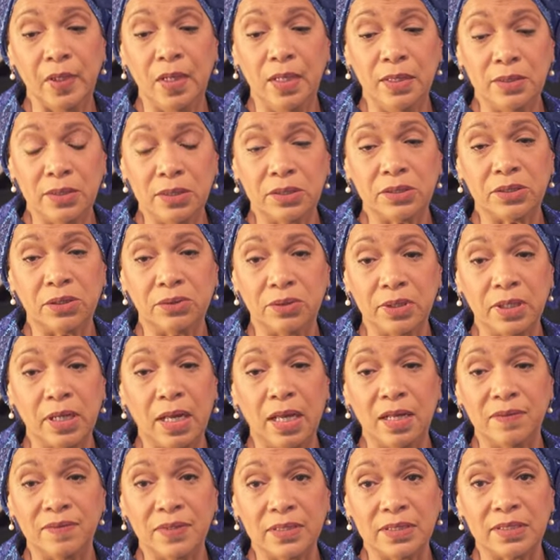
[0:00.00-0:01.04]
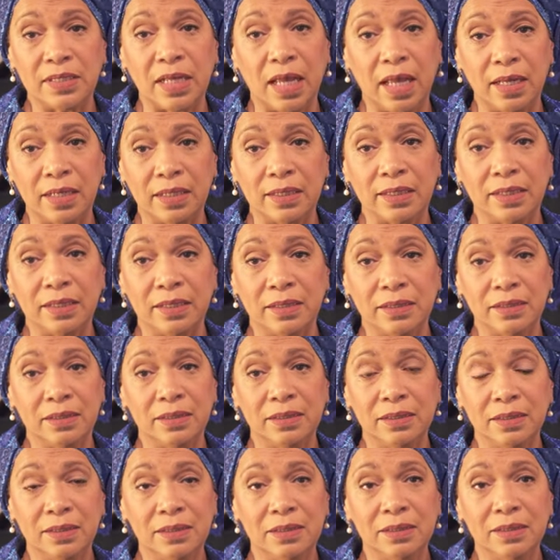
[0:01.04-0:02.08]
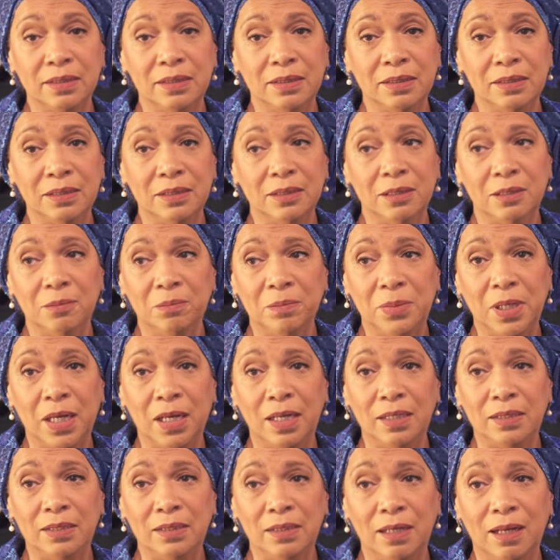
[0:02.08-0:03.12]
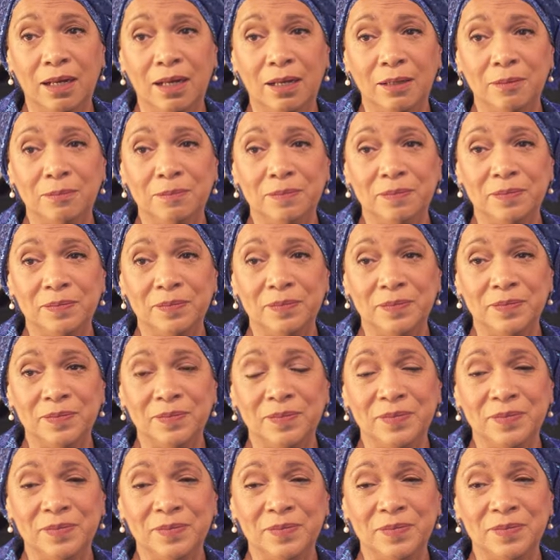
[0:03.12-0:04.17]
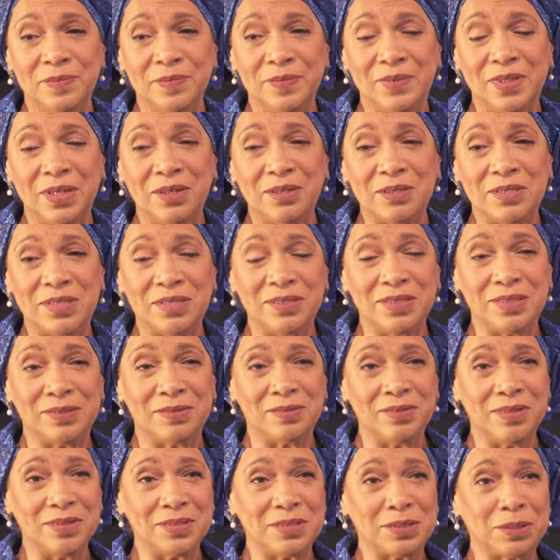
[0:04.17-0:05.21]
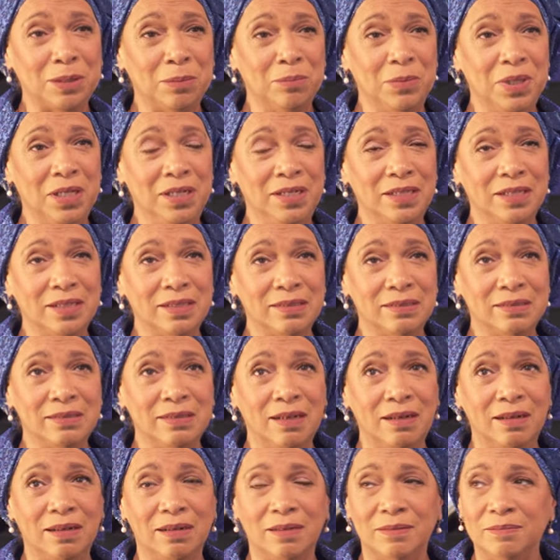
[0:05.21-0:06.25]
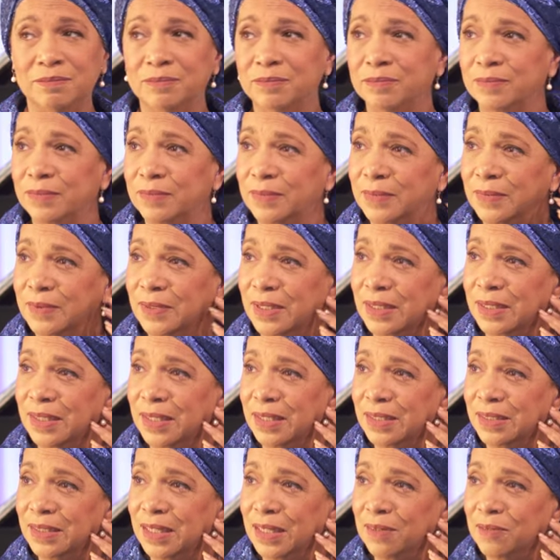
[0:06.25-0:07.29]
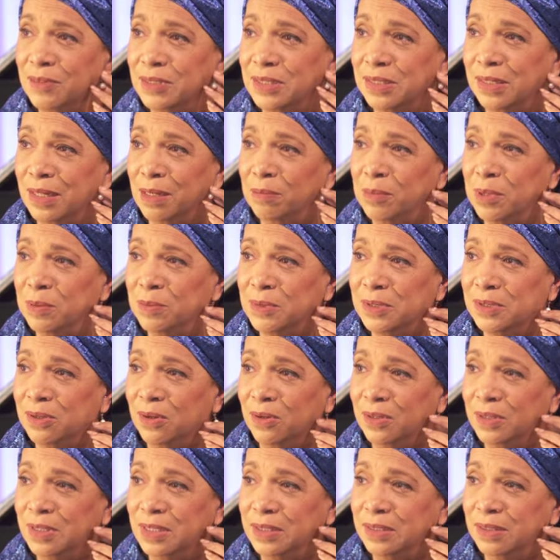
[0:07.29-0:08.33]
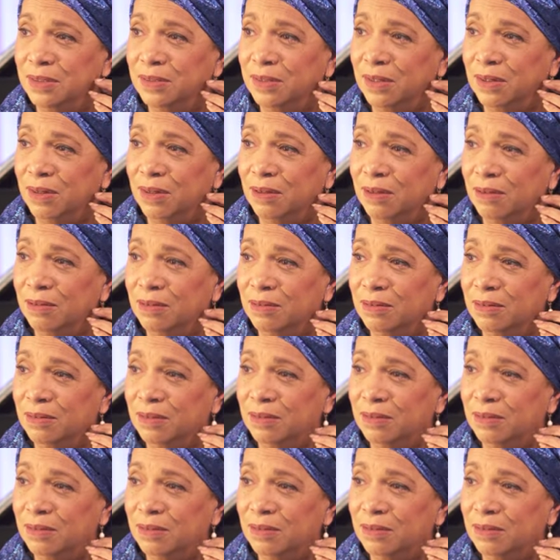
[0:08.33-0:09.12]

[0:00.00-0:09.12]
It's a certain kind of insanity. But um, there's this, this comedian, um, I can't think of his name. He was on the uh,